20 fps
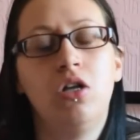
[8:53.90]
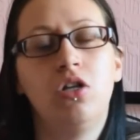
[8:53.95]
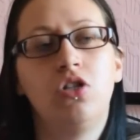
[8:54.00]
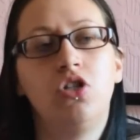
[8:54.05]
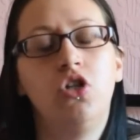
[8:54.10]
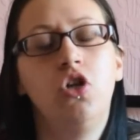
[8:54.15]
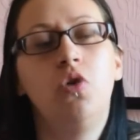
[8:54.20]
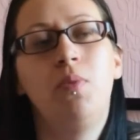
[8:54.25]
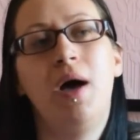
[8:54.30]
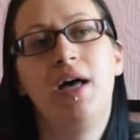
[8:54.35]

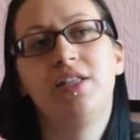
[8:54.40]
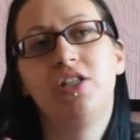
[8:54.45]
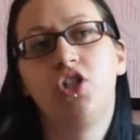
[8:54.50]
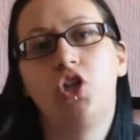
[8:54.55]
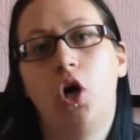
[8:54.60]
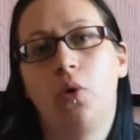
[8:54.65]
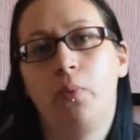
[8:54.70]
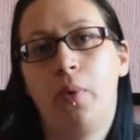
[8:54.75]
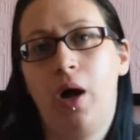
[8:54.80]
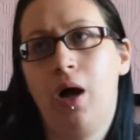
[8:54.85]
two pairs of
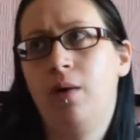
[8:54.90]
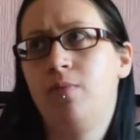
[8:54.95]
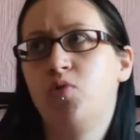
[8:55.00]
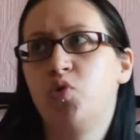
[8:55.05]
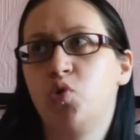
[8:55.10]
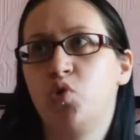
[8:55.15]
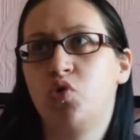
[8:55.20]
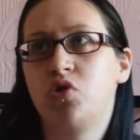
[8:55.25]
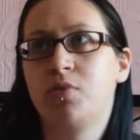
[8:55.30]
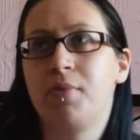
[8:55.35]
job bottoms,
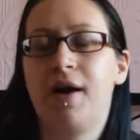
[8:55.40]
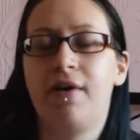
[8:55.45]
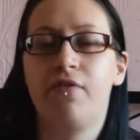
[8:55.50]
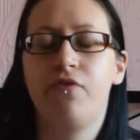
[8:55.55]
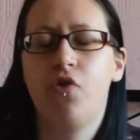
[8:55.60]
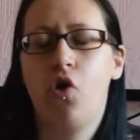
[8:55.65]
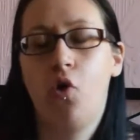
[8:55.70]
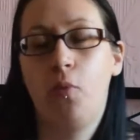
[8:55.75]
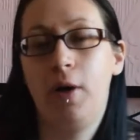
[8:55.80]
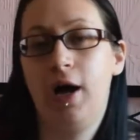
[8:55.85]
which was about
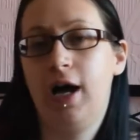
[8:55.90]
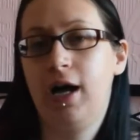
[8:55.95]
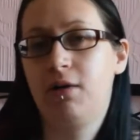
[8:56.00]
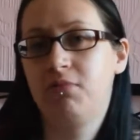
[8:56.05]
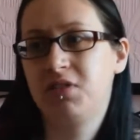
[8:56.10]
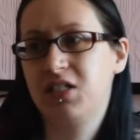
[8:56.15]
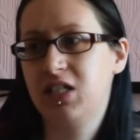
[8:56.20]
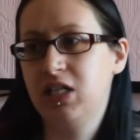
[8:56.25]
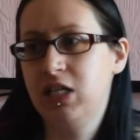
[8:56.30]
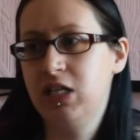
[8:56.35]
£4
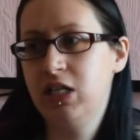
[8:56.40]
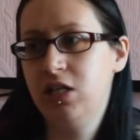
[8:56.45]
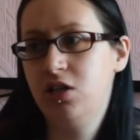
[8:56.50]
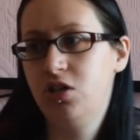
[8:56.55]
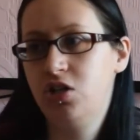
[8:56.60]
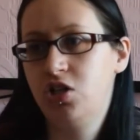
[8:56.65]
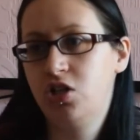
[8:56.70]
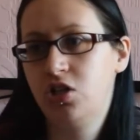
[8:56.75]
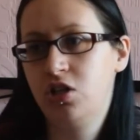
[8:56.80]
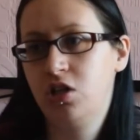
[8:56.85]

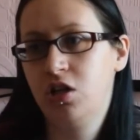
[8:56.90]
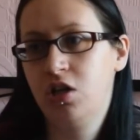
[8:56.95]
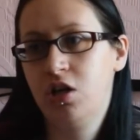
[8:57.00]
each.